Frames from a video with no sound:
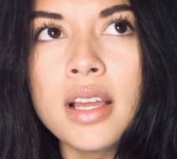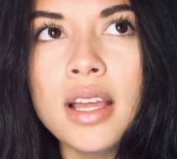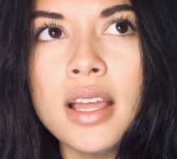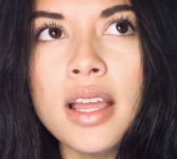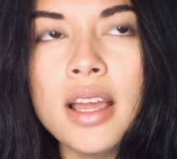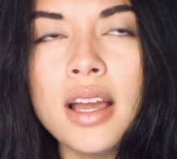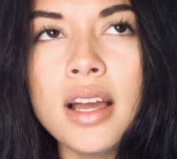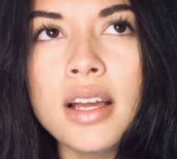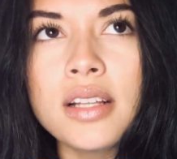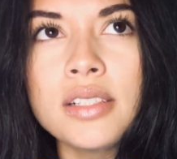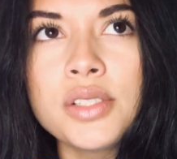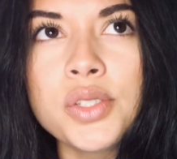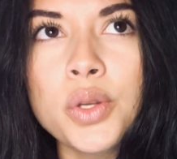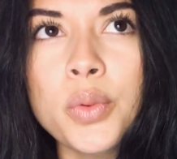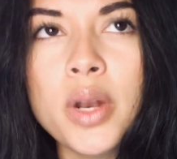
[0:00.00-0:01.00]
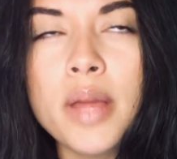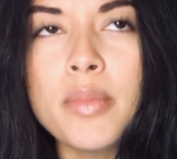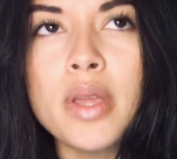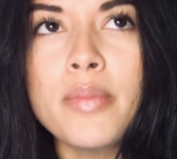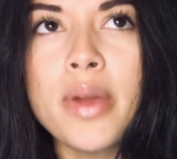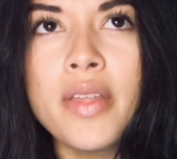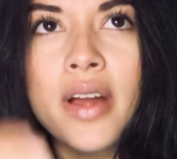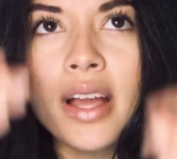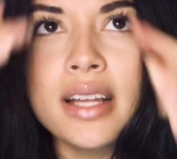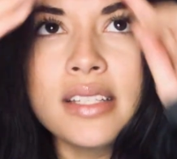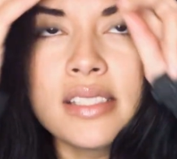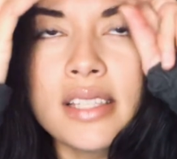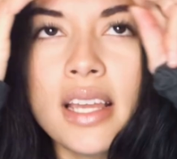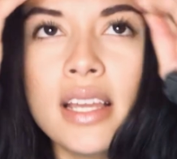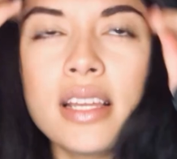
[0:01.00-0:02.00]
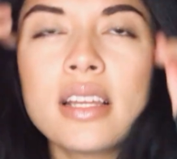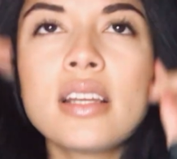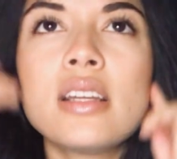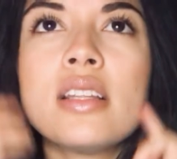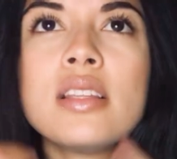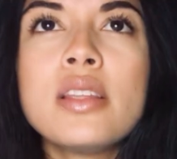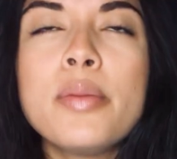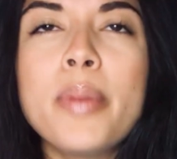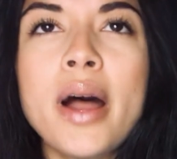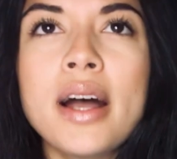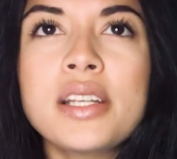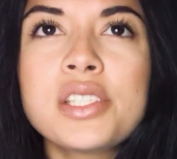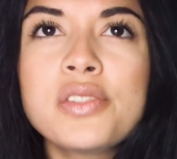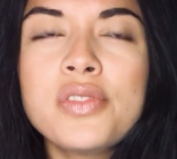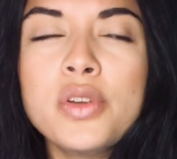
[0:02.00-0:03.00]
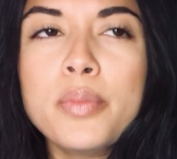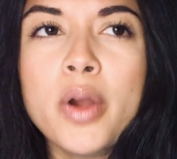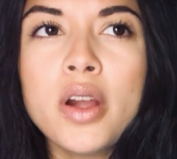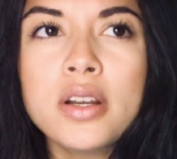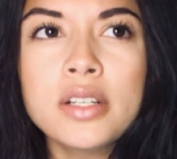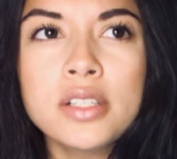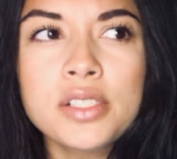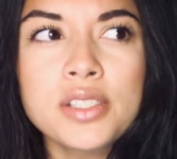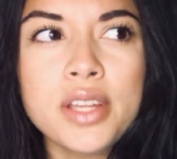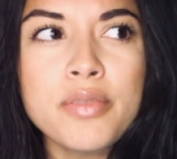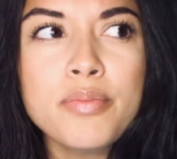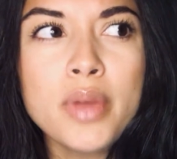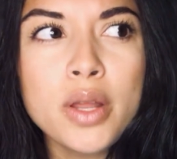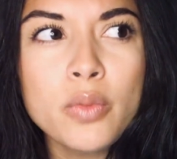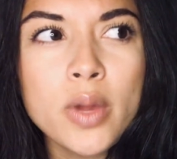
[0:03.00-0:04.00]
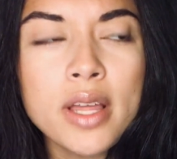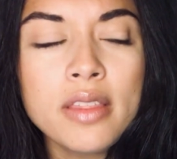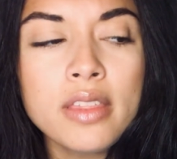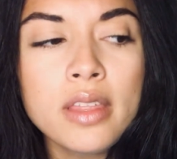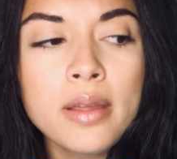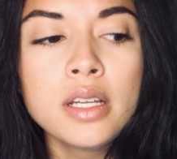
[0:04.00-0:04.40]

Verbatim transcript: And so what I mean by that is, like, the past few partners I've been with,